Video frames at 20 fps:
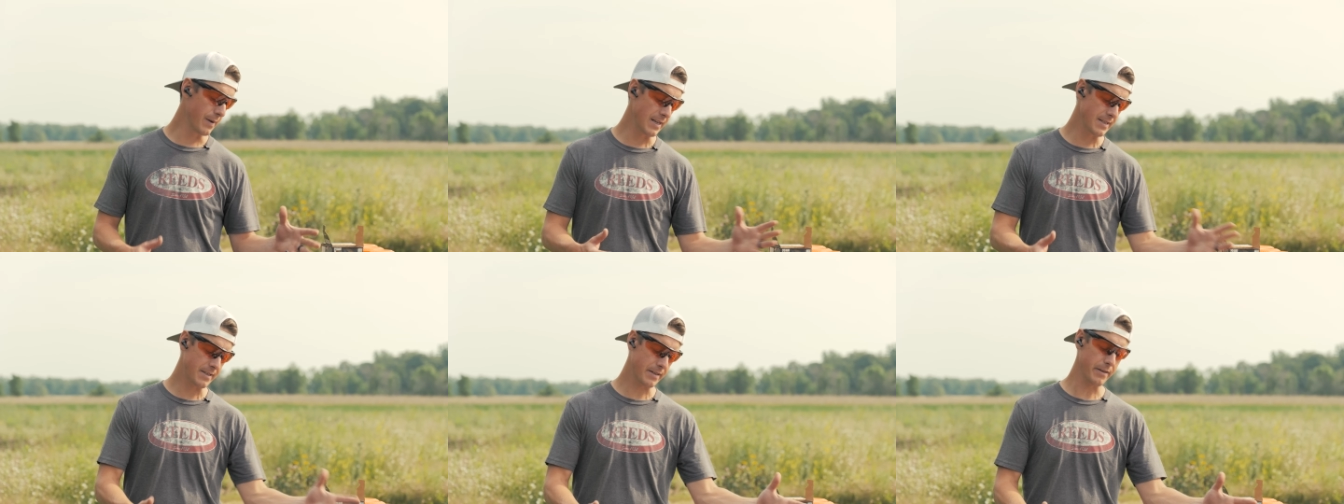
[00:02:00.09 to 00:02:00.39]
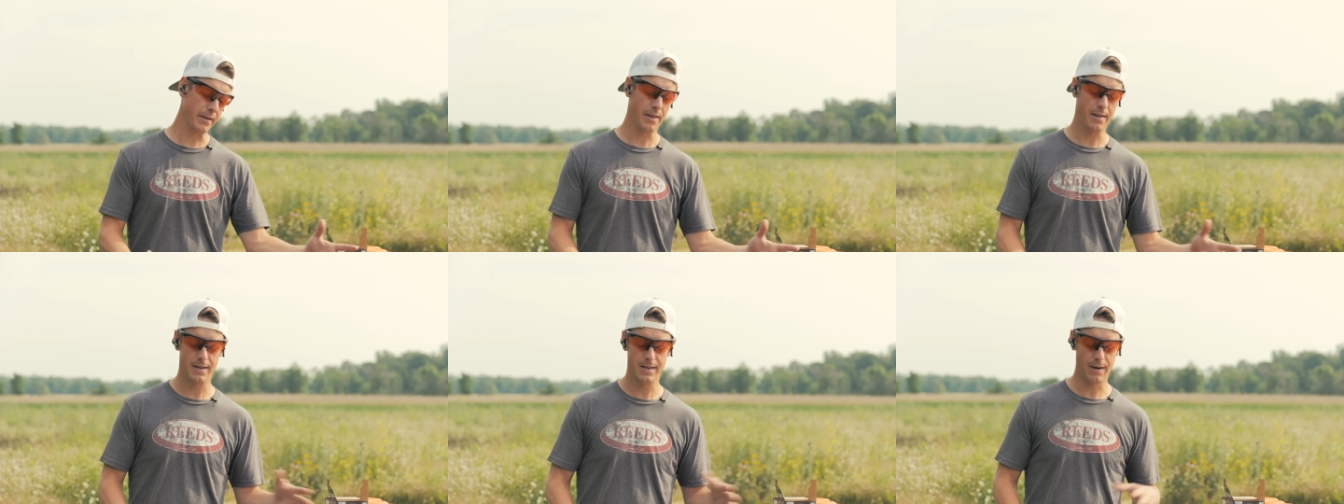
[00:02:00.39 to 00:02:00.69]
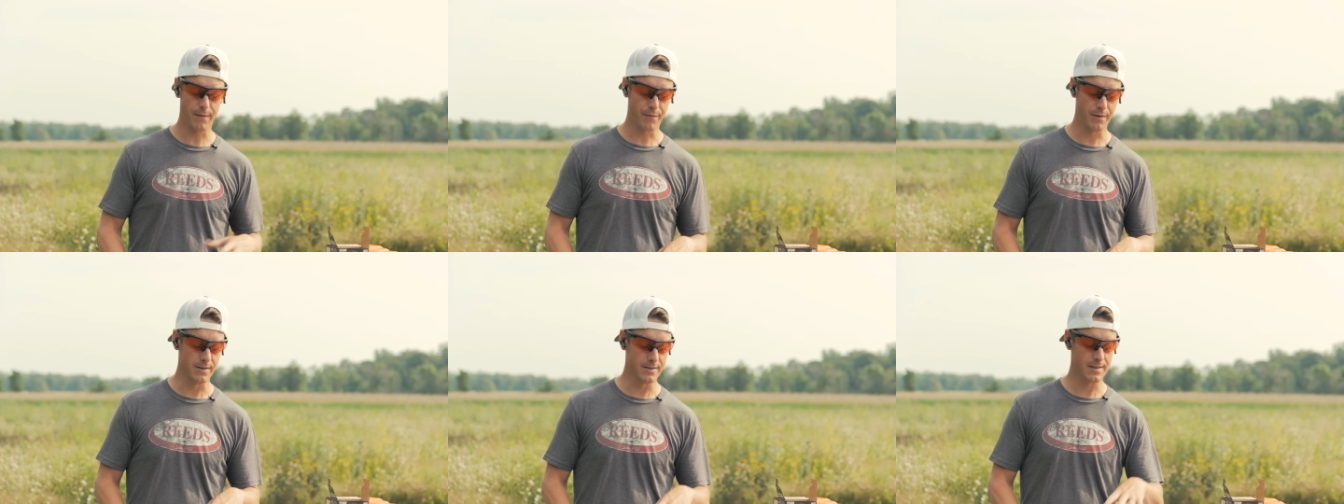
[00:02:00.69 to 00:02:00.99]
basically the
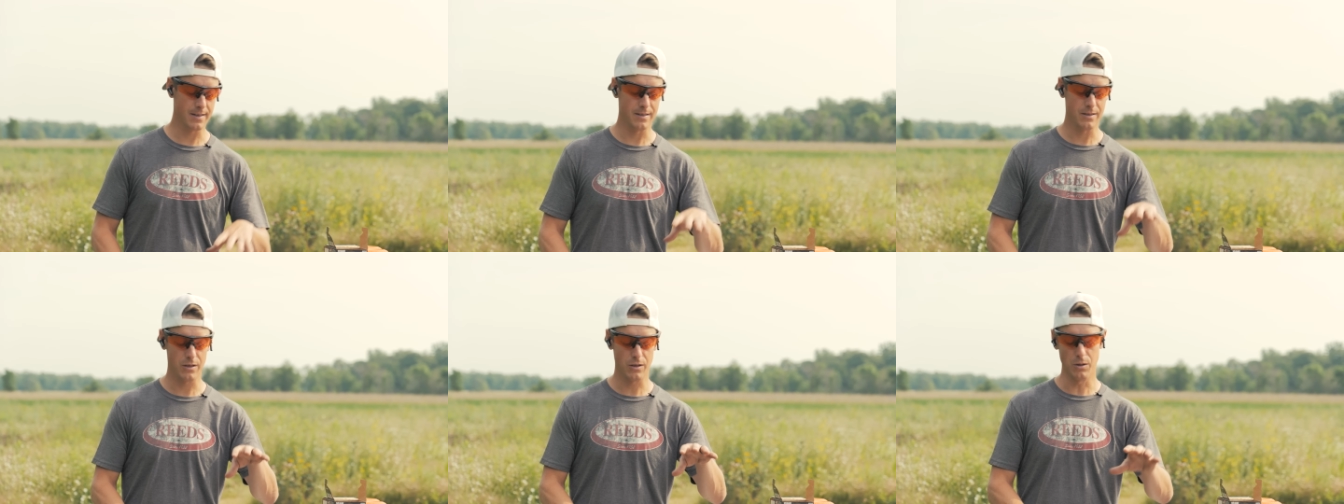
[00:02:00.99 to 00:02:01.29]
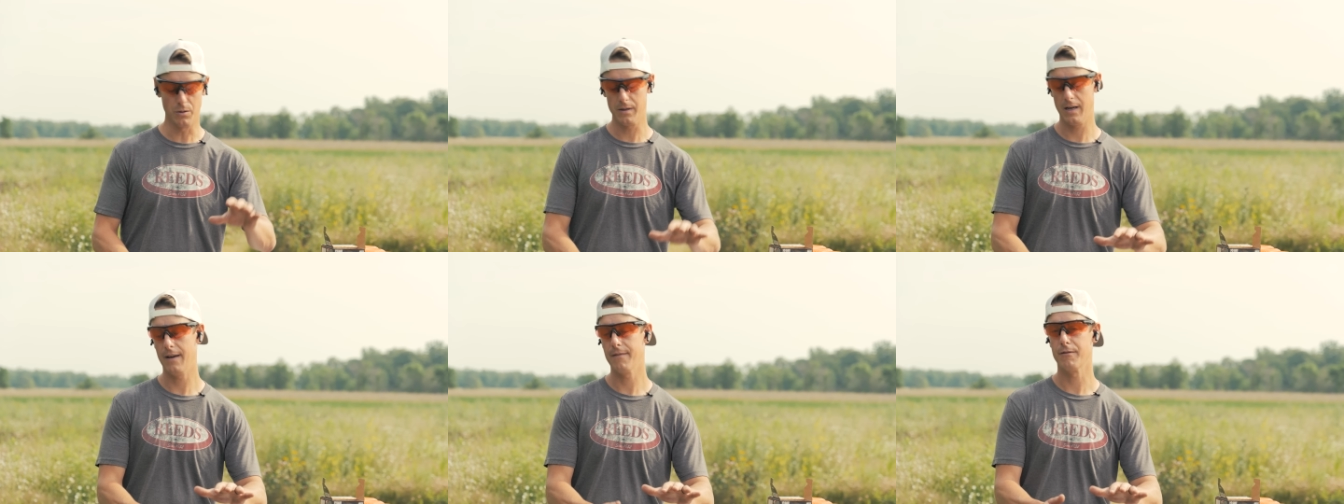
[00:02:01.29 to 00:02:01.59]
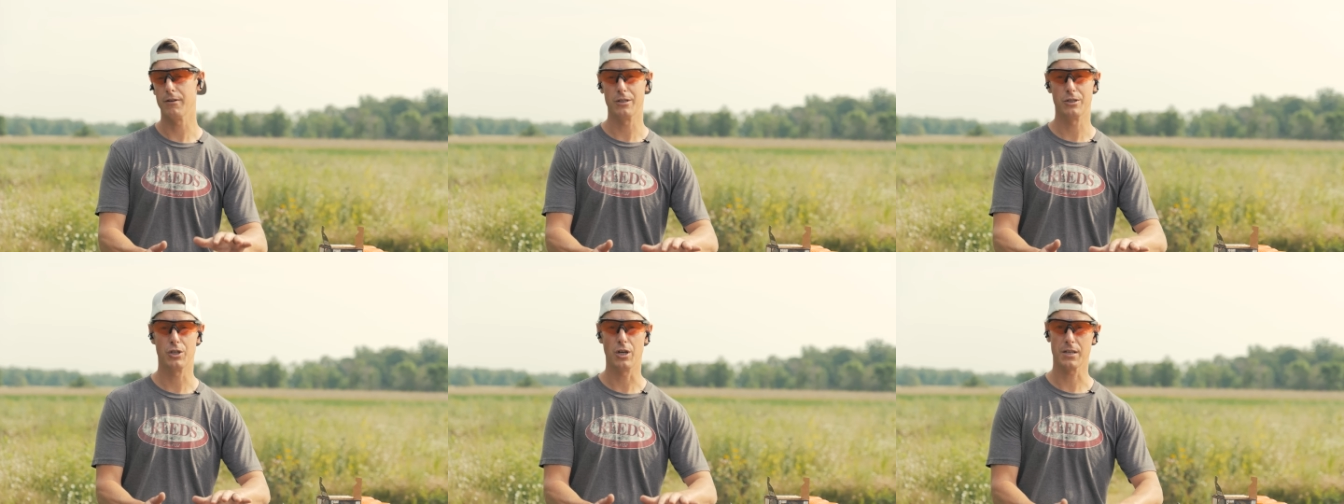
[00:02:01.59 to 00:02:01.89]
difference is you don't
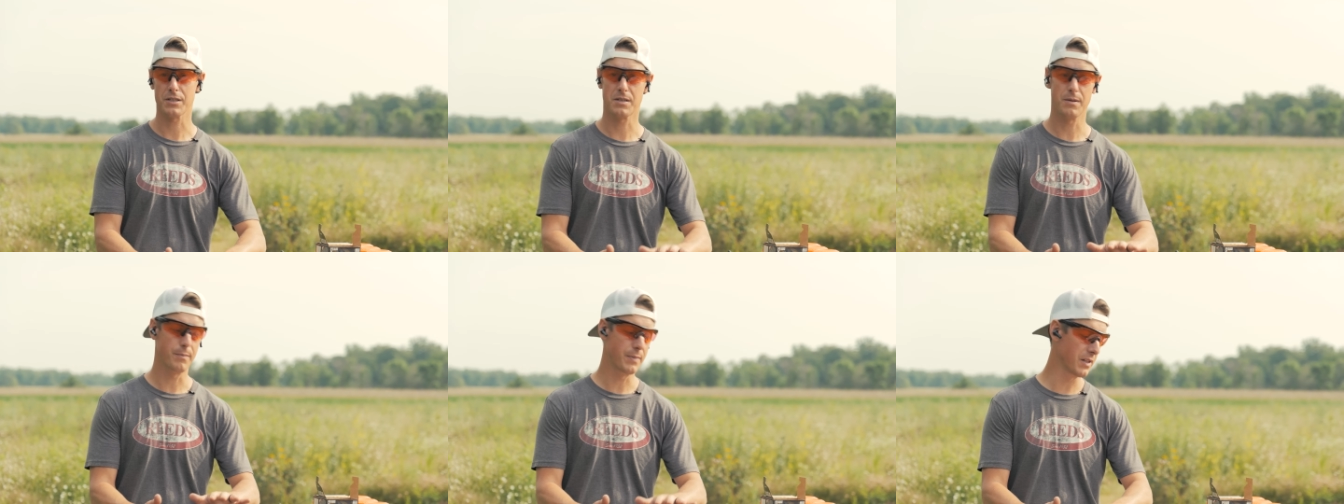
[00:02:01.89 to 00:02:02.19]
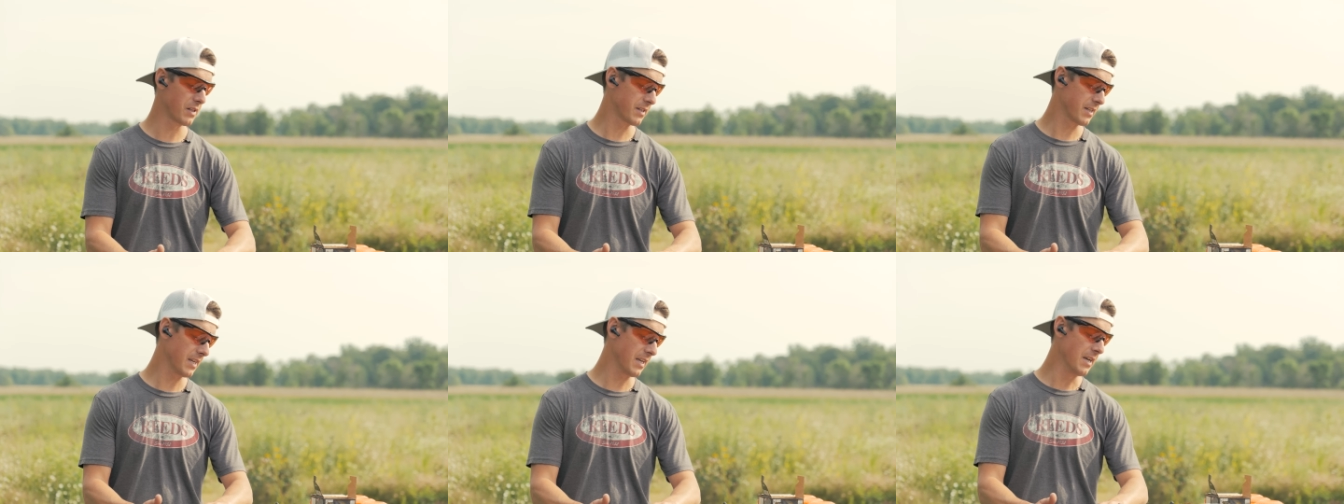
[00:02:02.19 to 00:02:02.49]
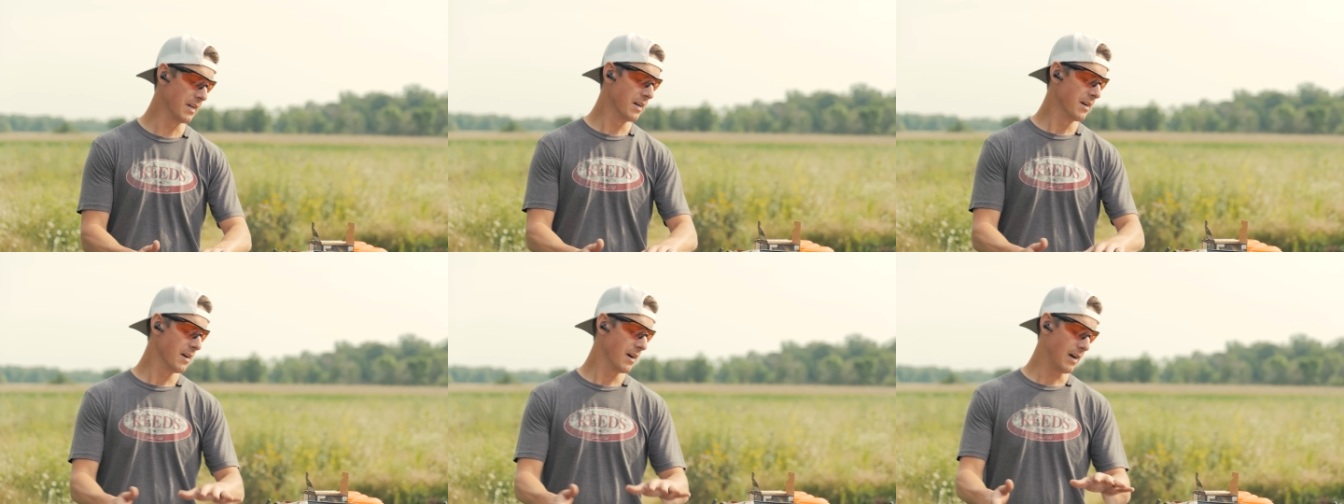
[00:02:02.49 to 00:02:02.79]
have the
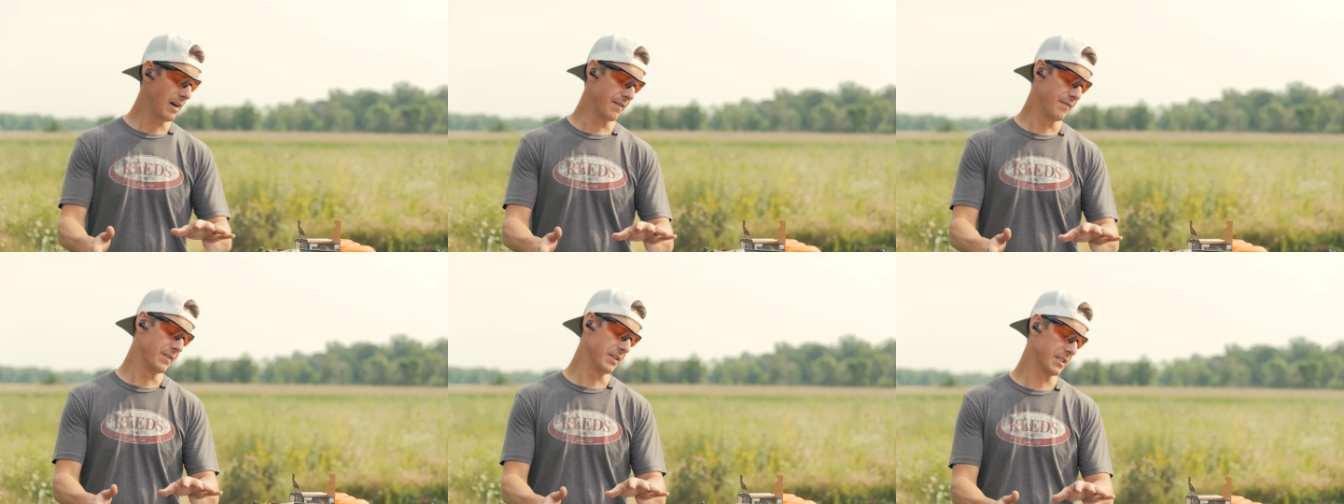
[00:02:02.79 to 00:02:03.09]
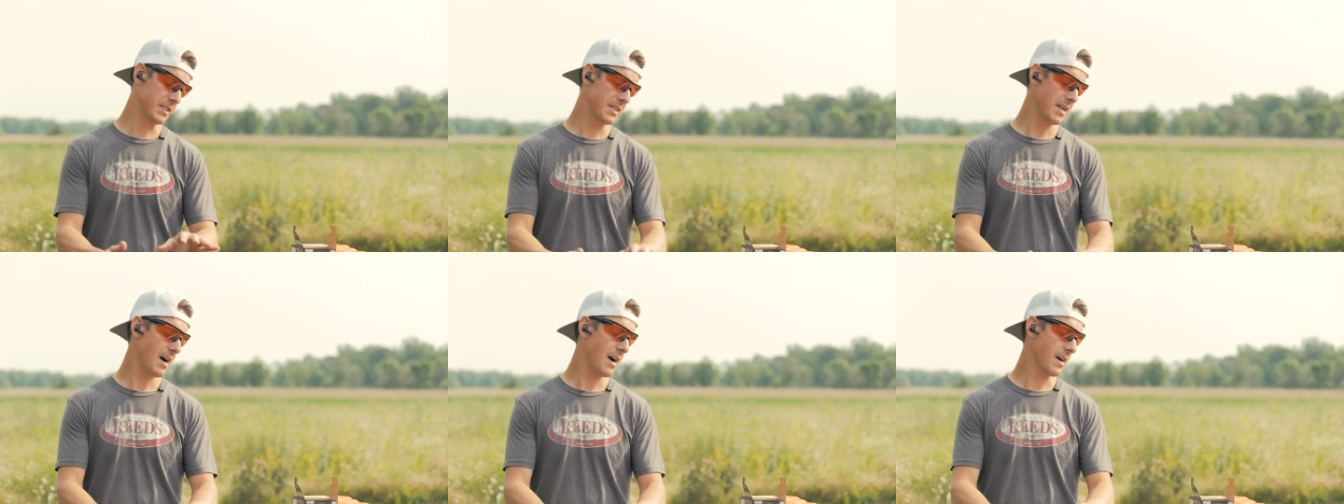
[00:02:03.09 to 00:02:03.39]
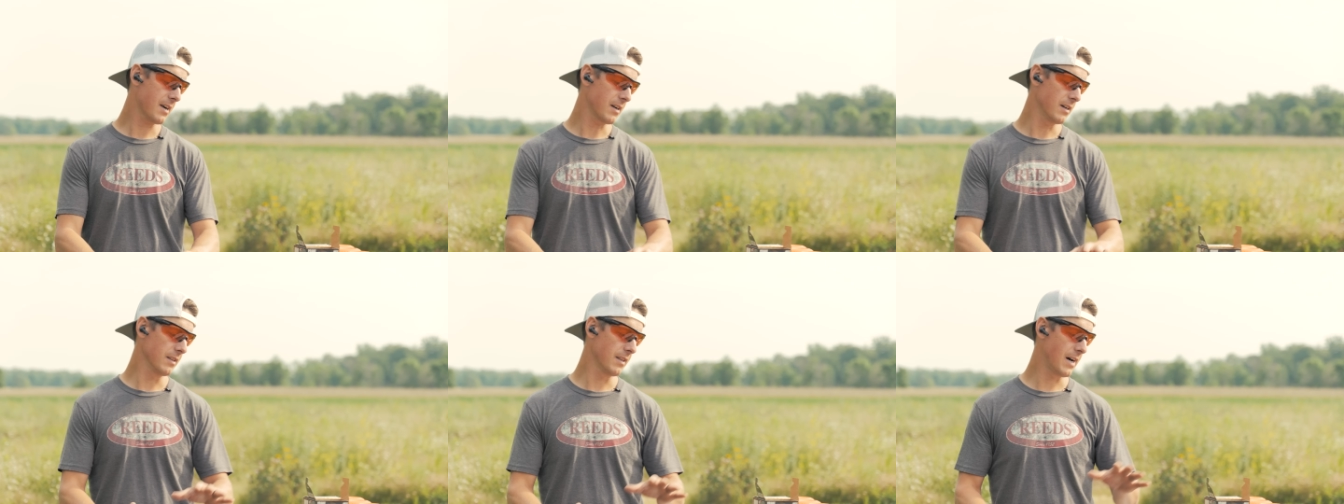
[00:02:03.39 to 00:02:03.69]
adjustability of the
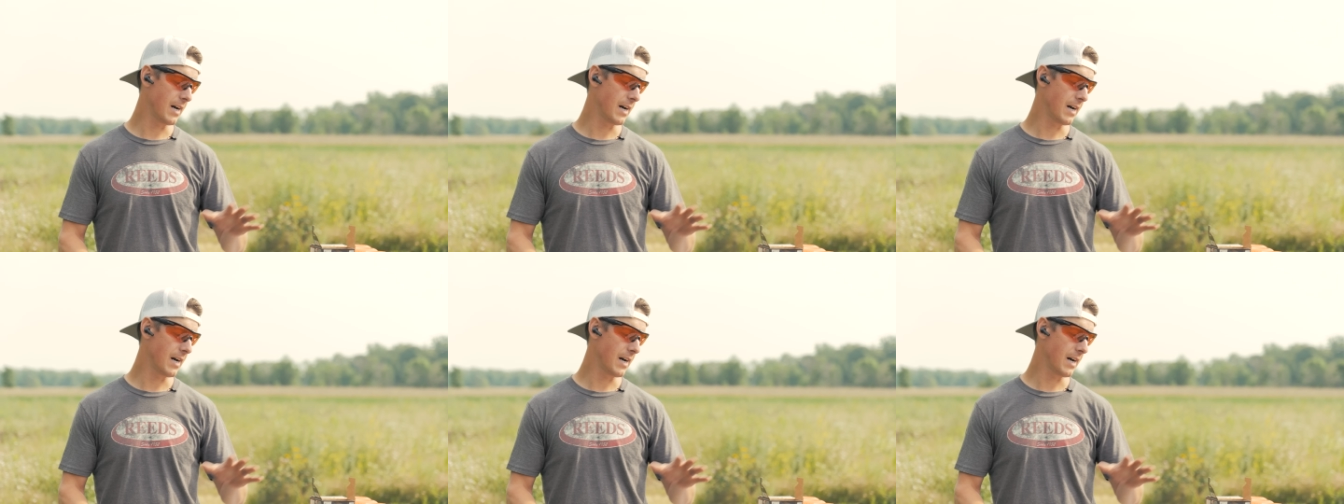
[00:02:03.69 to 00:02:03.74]
stock. A